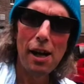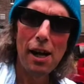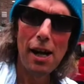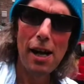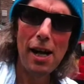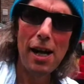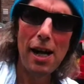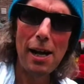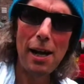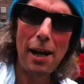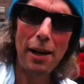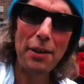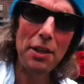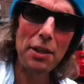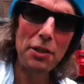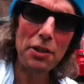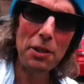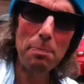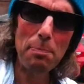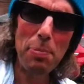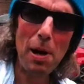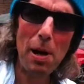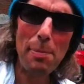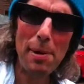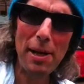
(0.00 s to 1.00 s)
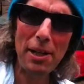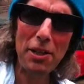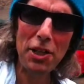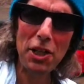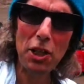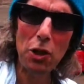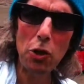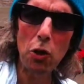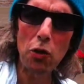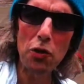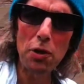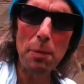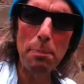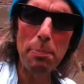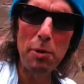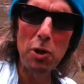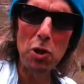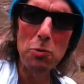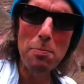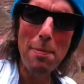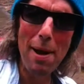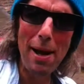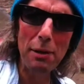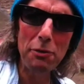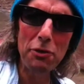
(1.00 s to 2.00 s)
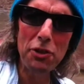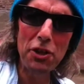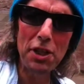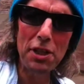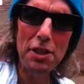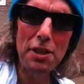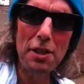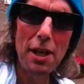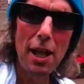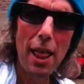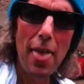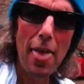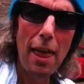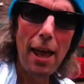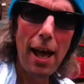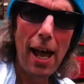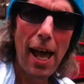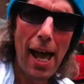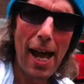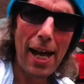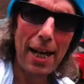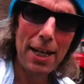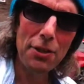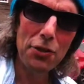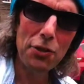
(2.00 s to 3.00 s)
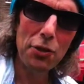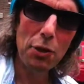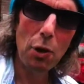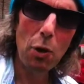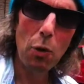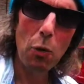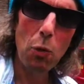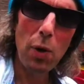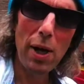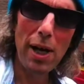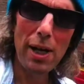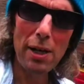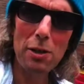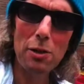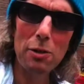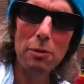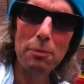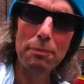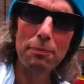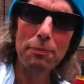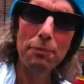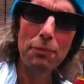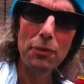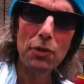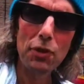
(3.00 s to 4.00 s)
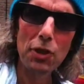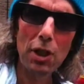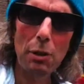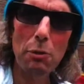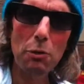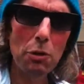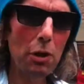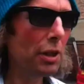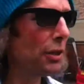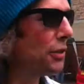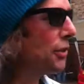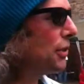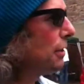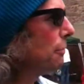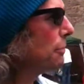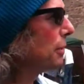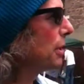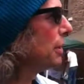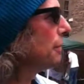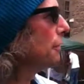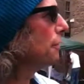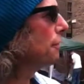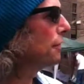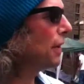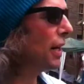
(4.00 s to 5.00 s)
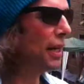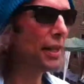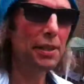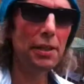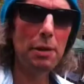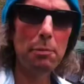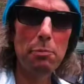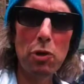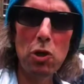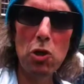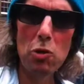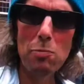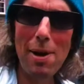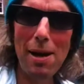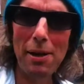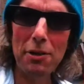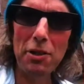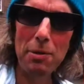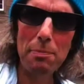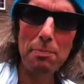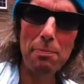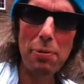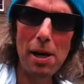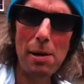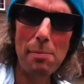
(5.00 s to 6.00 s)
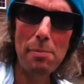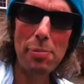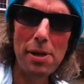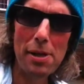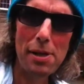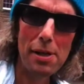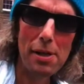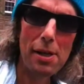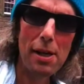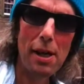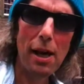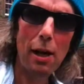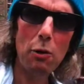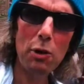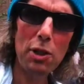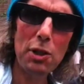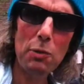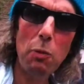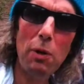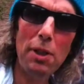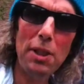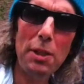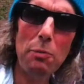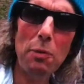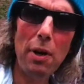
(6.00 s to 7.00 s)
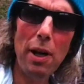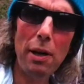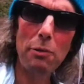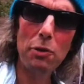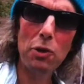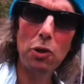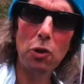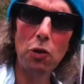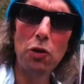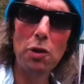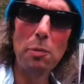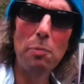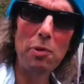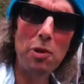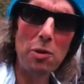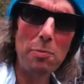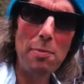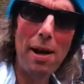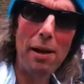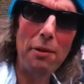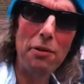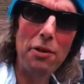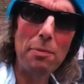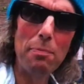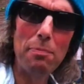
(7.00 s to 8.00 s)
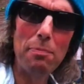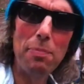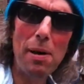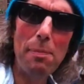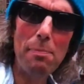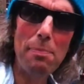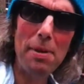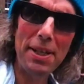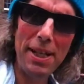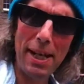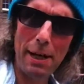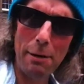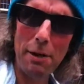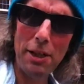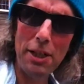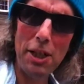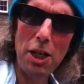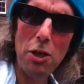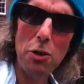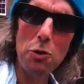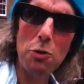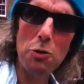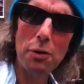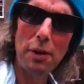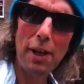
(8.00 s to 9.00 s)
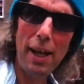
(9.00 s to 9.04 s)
And there's a pub actually called the Blue Mountain as well. So we're going to see if we can find the Blue Mountain pub. I always wondered why it was called the Blue Mountain pub, but now I know.